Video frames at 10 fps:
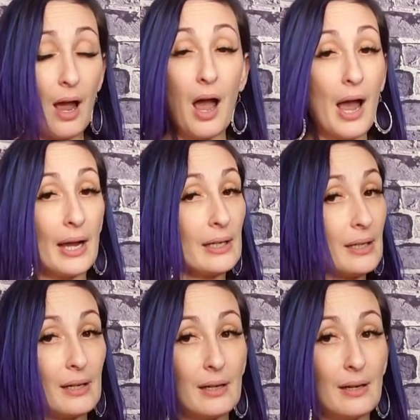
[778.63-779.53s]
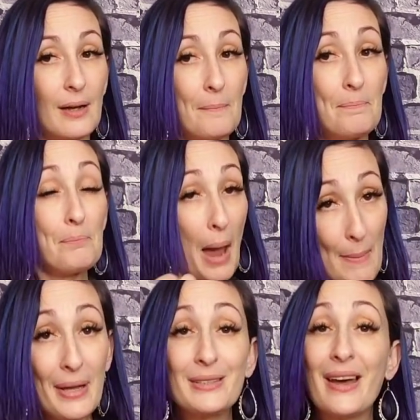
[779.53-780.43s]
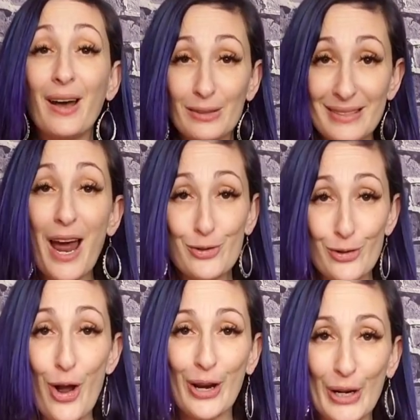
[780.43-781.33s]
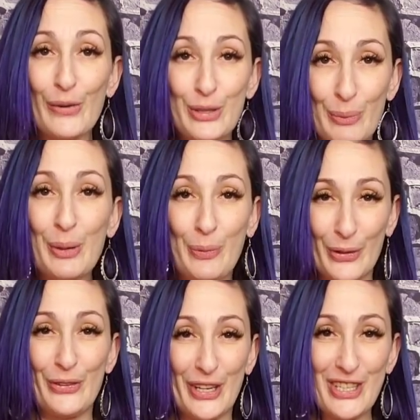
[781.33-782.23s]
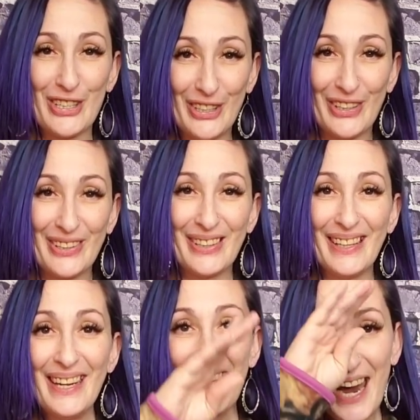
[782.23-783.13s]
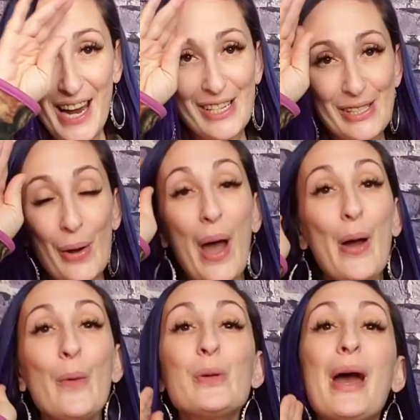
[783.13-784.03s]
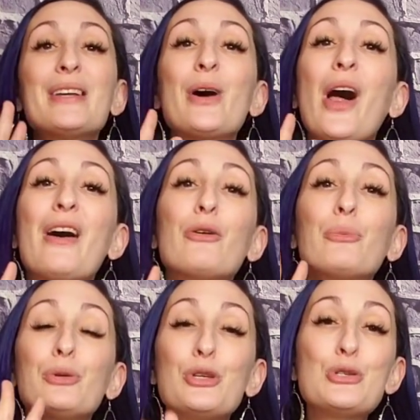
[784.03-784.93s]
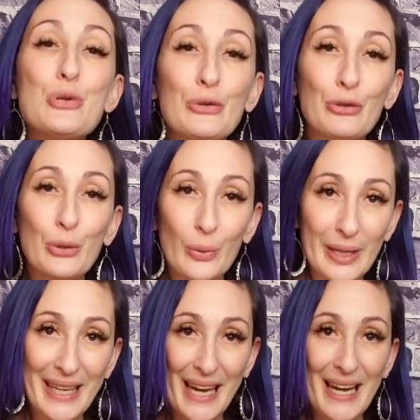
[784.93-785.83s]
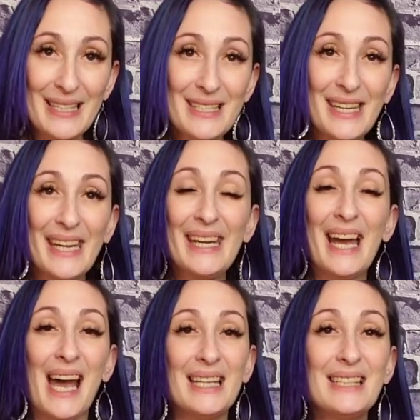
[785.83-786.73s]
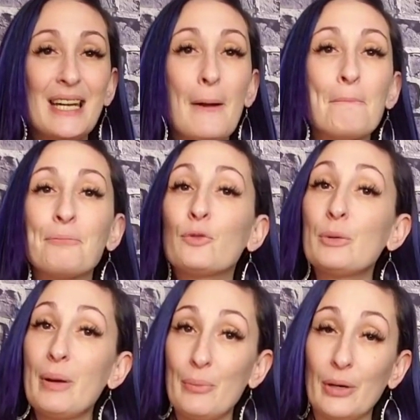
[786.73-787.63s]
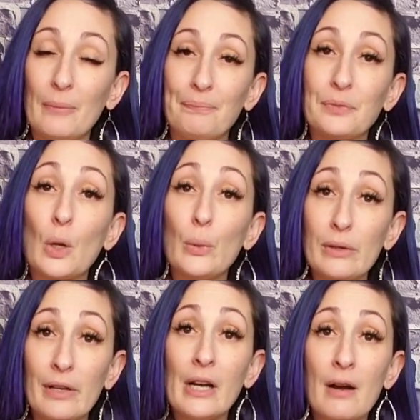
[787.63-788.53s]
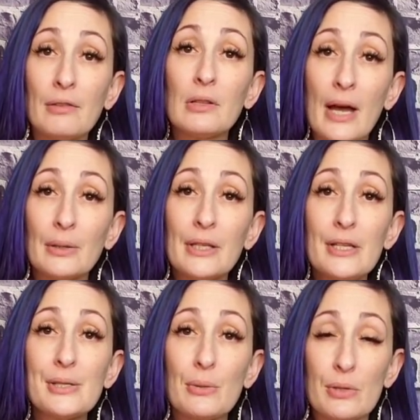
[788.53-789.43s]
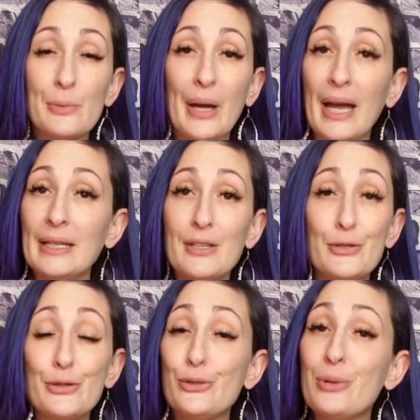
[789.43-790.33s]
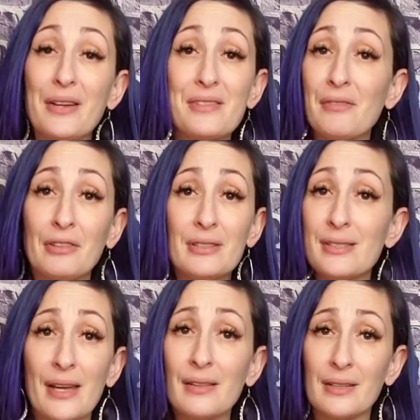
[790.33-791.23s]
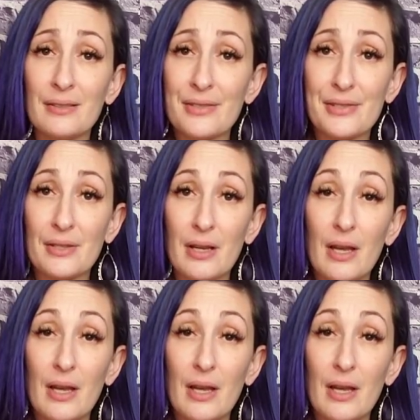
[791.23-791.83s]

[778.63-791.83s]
My mental health is strong enough to be professional. So I hope you guys all have a beautiful weekend. And remember, we recover loudly, so those behind us do not suffer in silence.